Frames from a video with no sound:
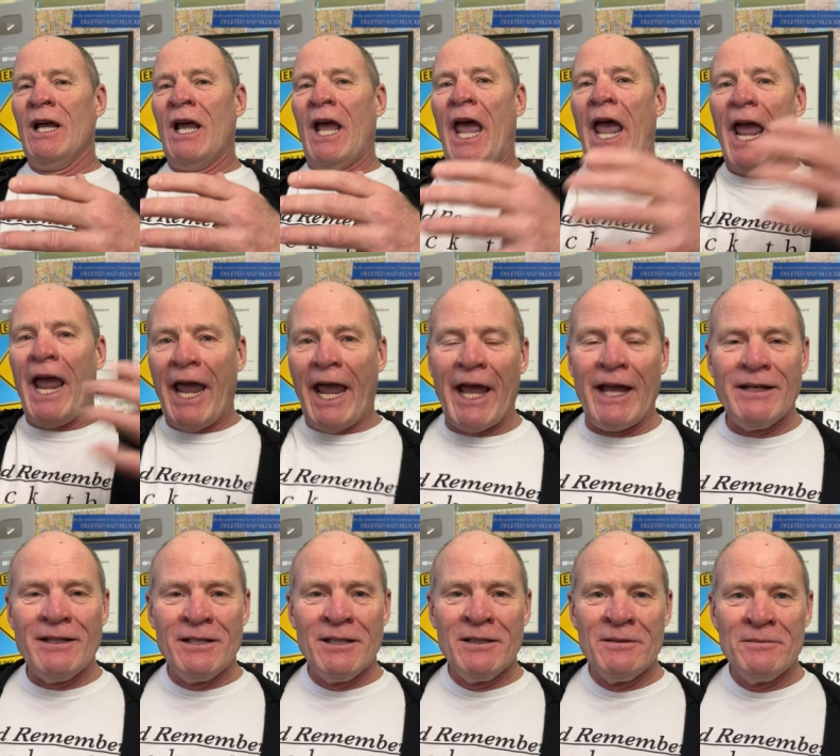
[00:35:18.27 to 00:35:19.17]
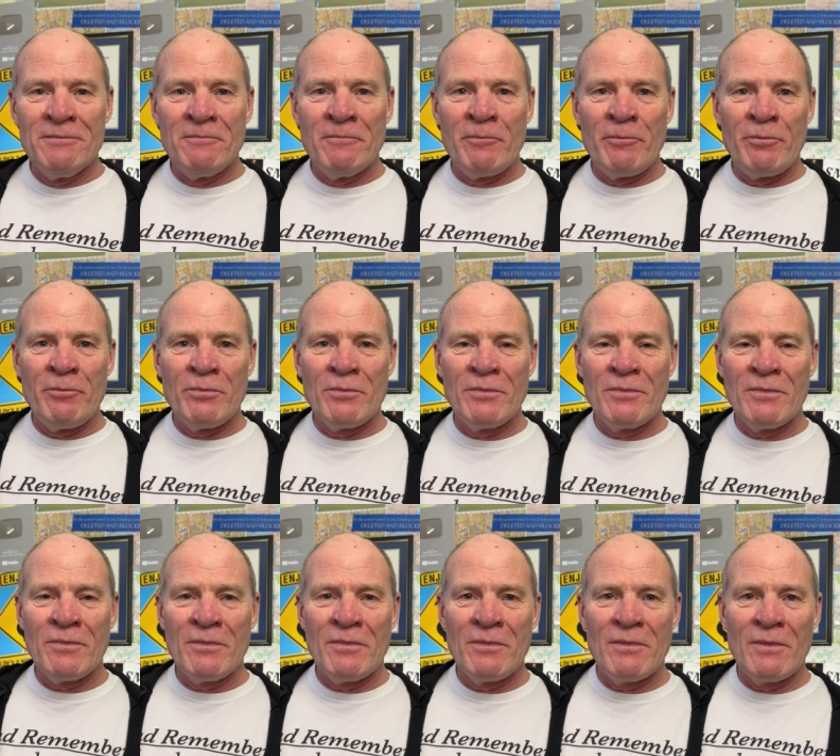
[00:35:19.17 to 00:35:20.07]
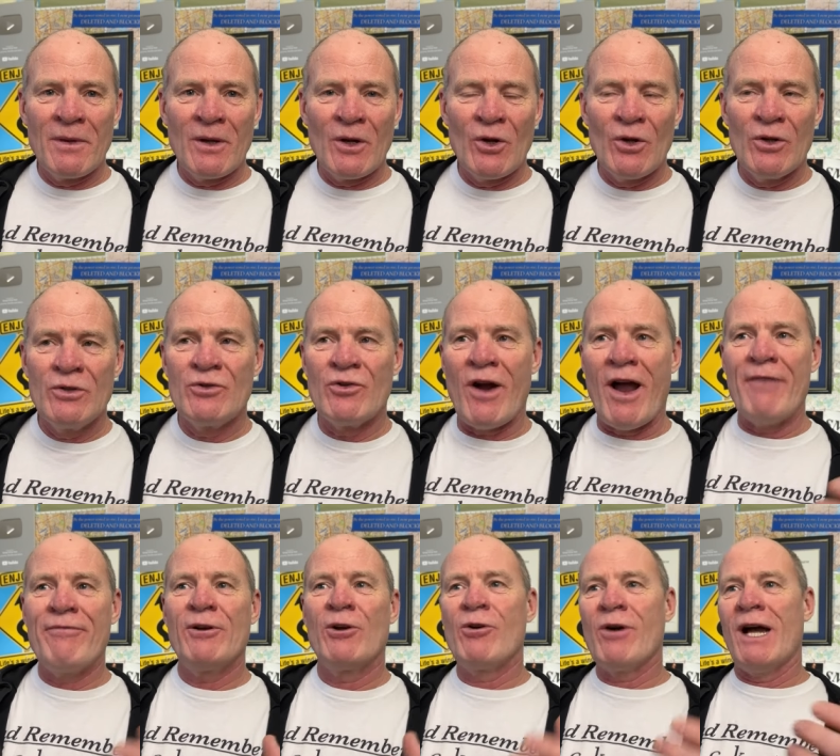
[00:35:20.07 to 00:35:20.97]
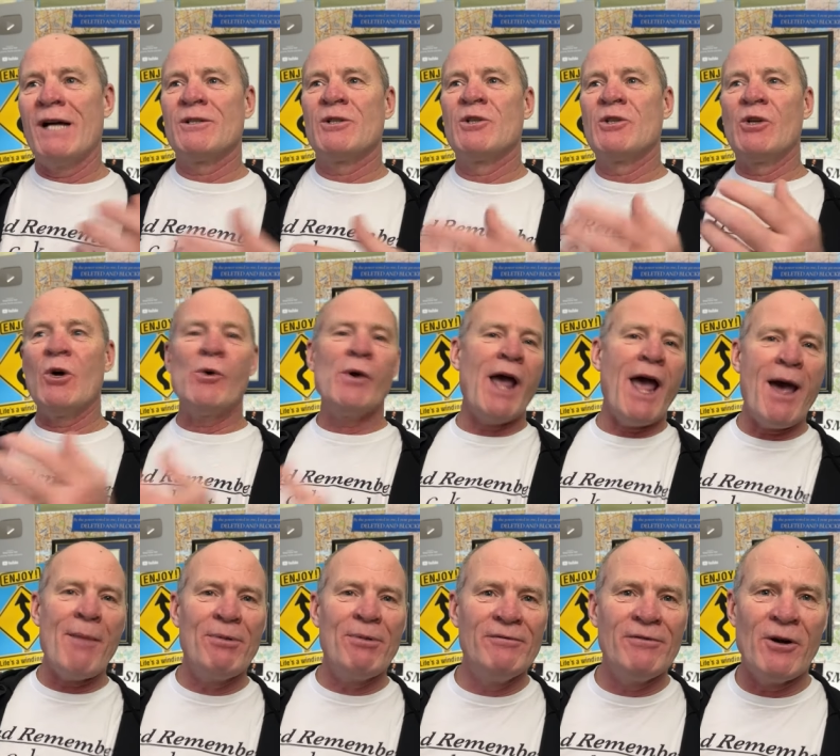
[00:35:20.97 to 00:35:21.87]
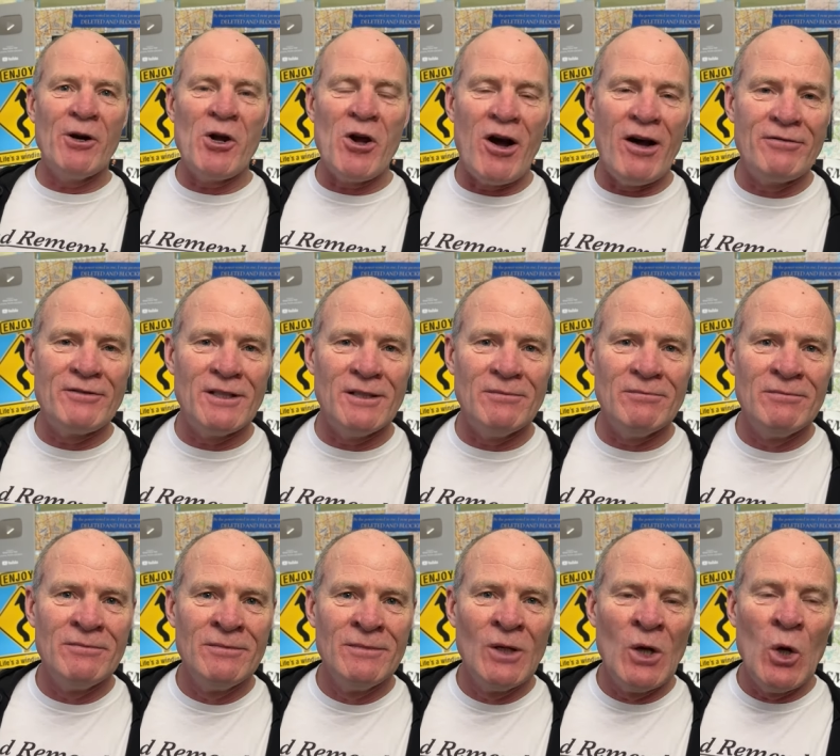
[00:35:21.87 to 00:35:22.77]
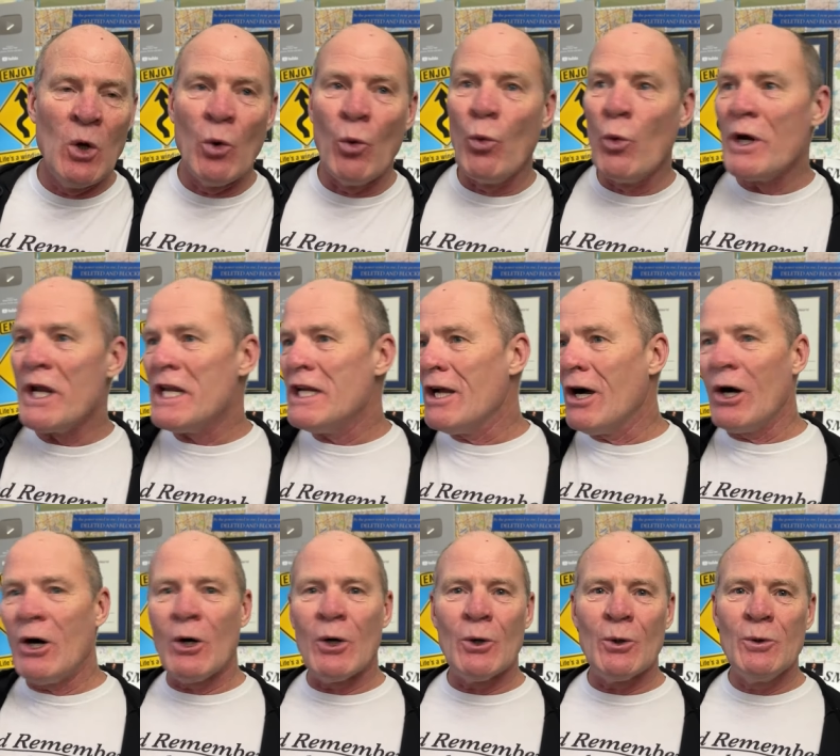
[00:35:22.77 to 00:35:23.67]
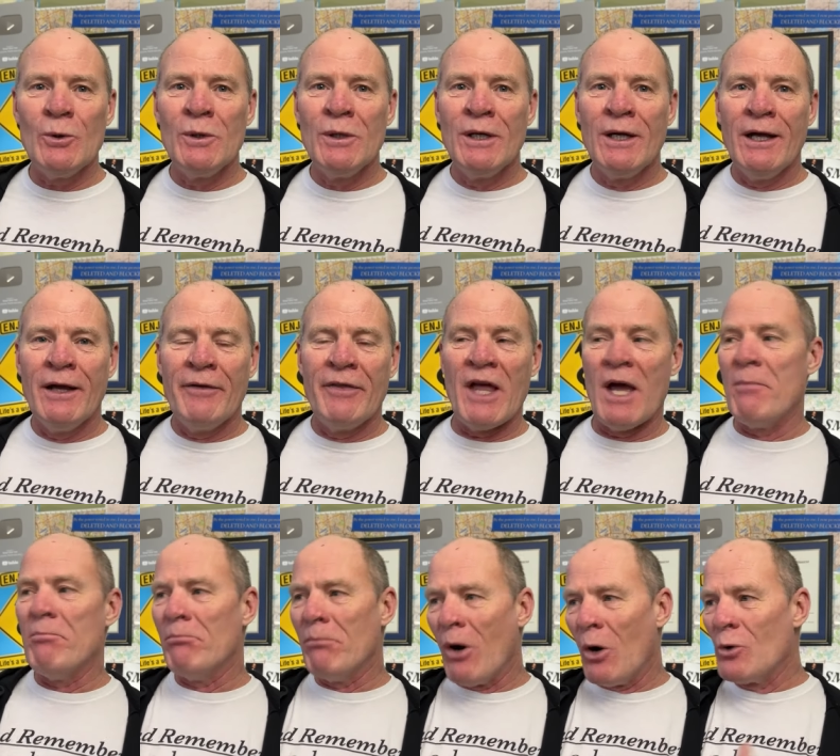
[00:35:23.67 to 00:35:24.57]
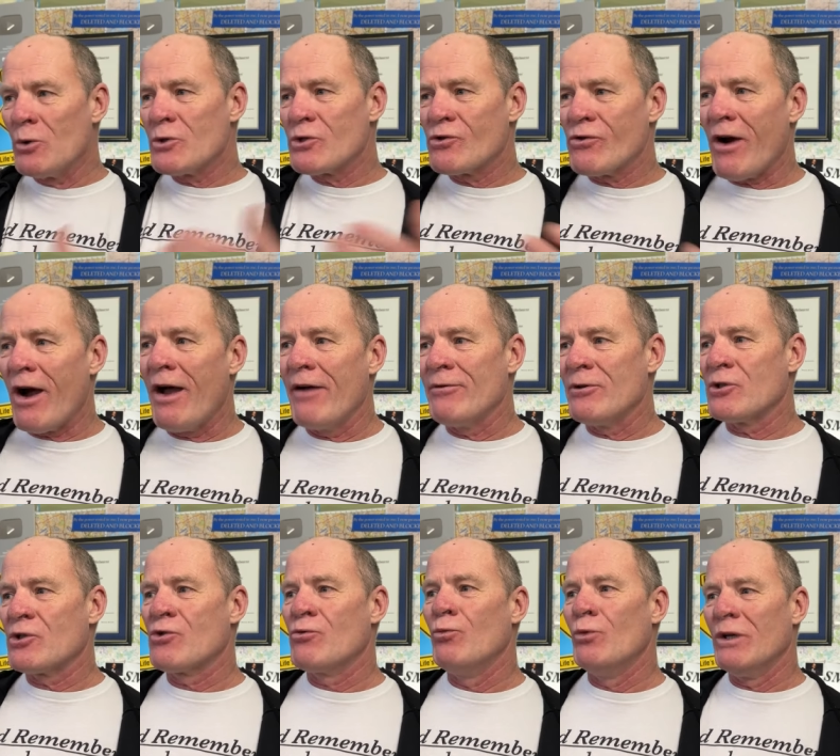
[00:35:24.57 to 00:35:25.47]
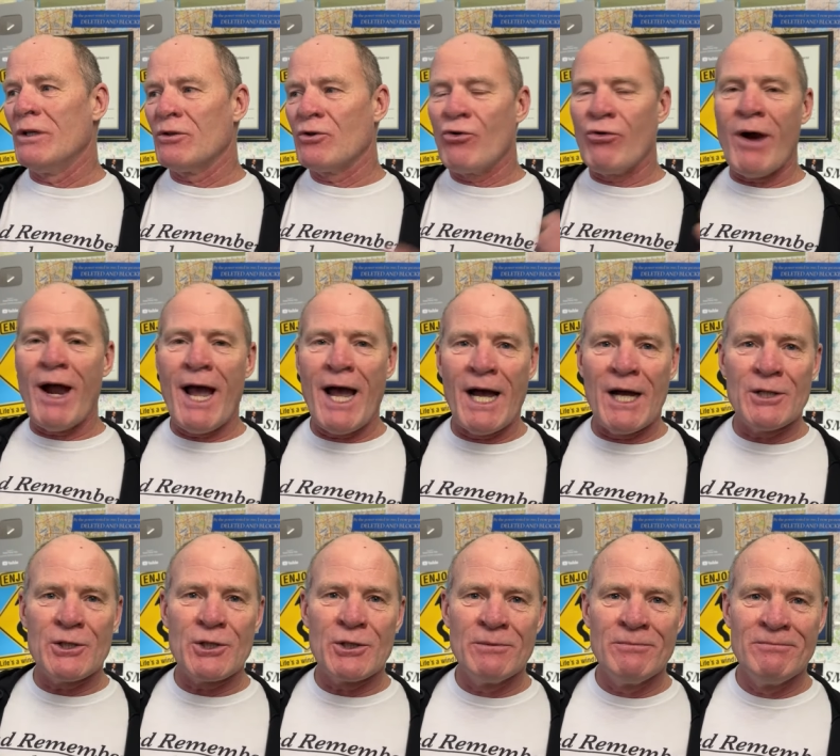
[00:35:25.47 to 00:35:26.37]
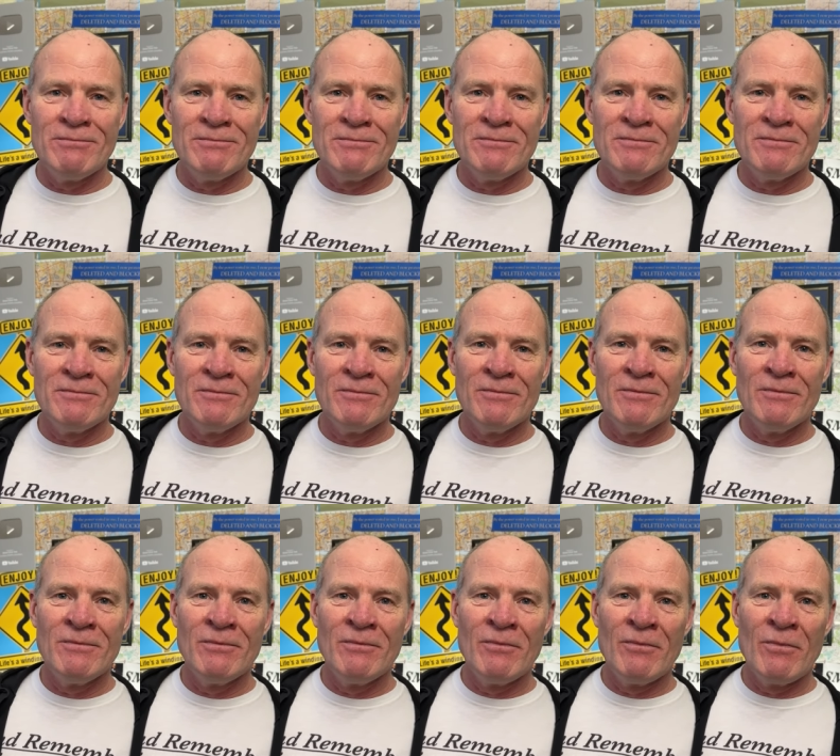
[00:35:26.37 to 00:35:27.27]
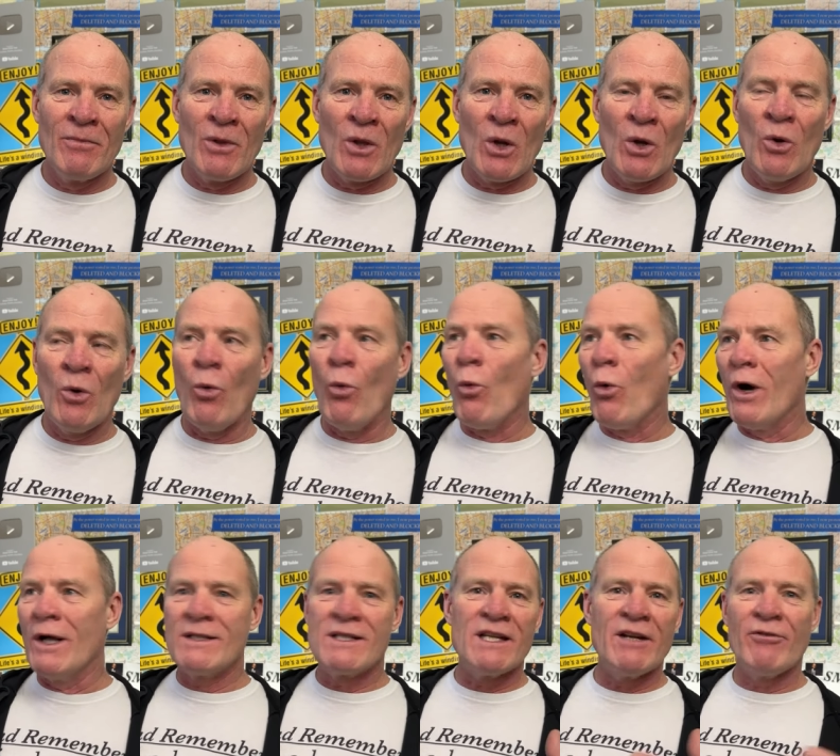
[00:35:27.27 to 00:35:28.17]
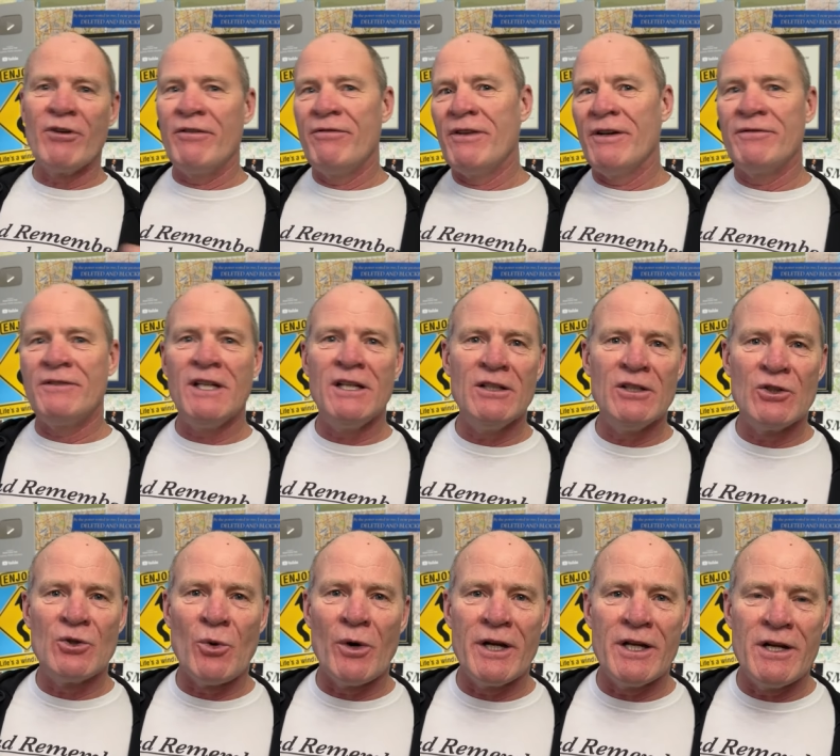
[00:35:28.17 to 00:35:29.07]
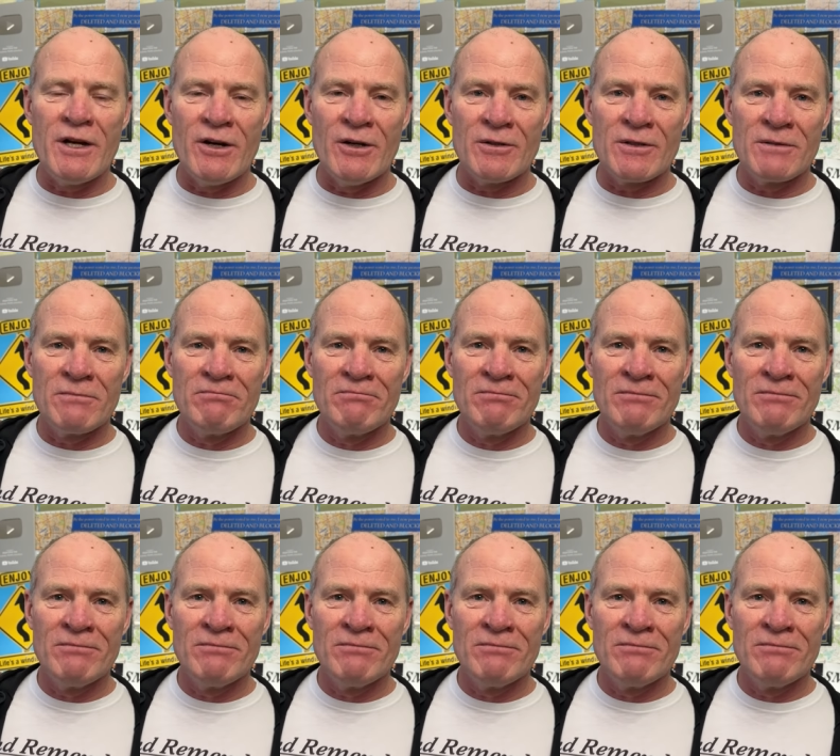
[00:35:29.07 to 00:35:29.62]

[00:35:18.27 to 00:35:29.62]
And traffic crashes don't happen very often. We know that most drivers will crash once every 15 to 20 years.